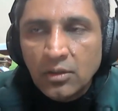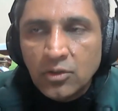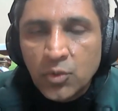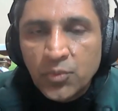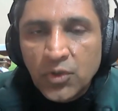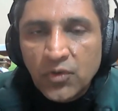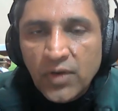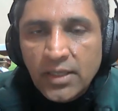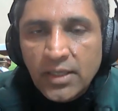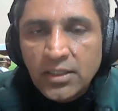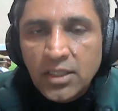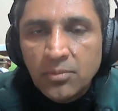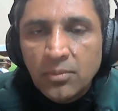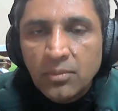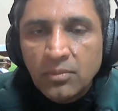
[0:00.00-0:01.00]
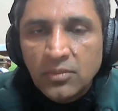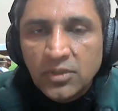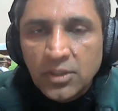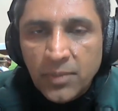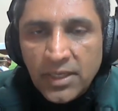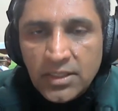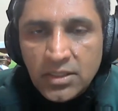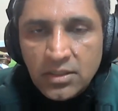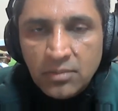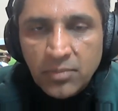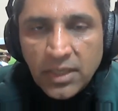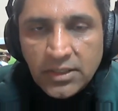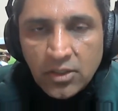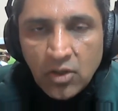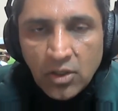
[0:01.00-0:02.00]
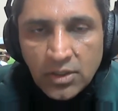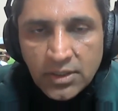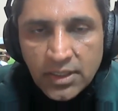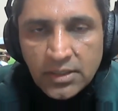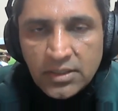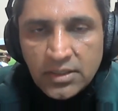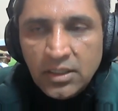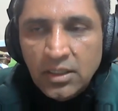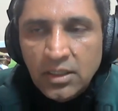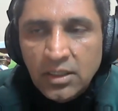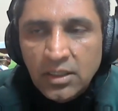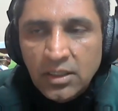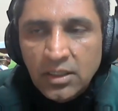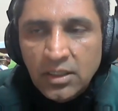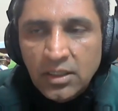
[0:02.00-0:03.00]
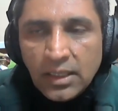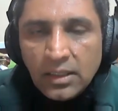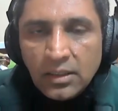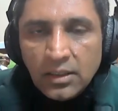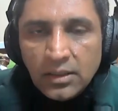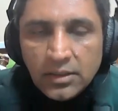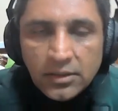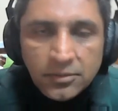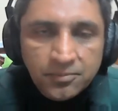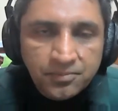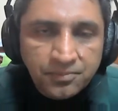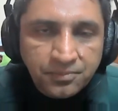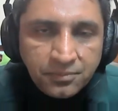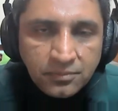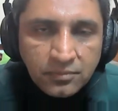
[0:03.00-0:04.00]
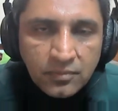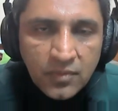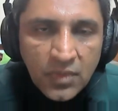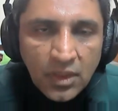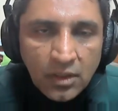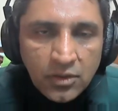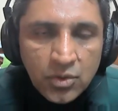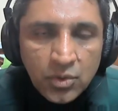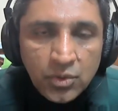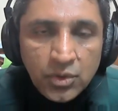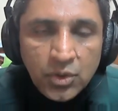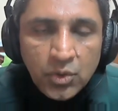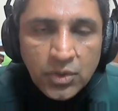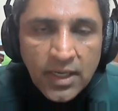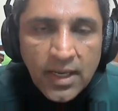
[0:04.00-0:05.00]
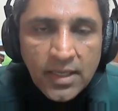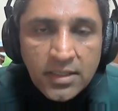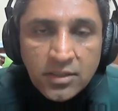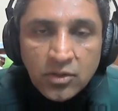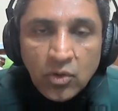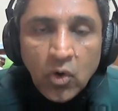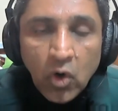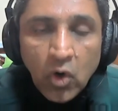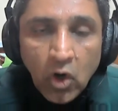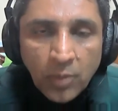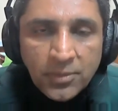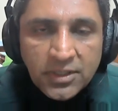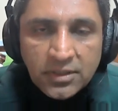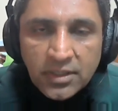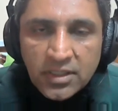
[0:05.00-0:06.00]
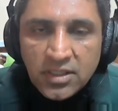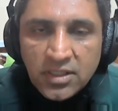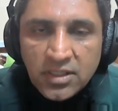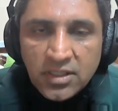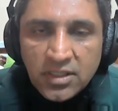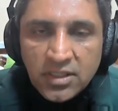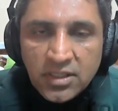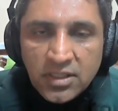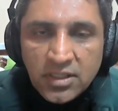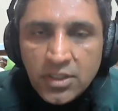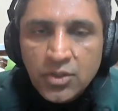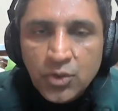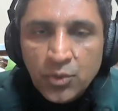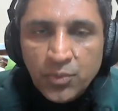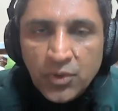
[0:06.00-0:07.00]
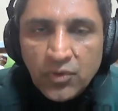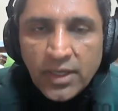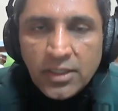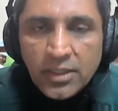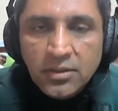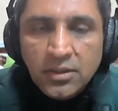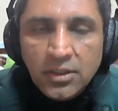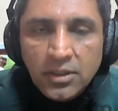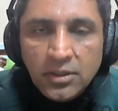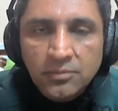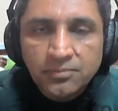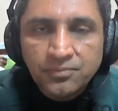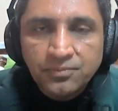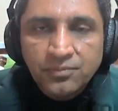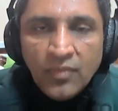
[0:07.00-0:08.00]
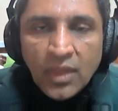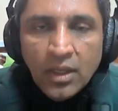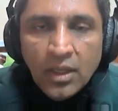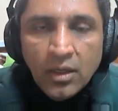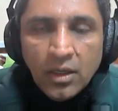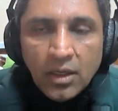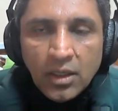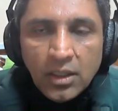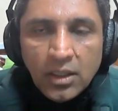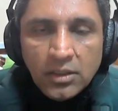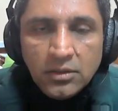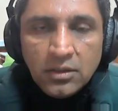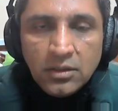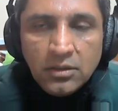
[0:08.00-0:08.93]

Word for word: to provide them the best, better content, and uh, to utilize the co-opt these technologies to provide uh, uh,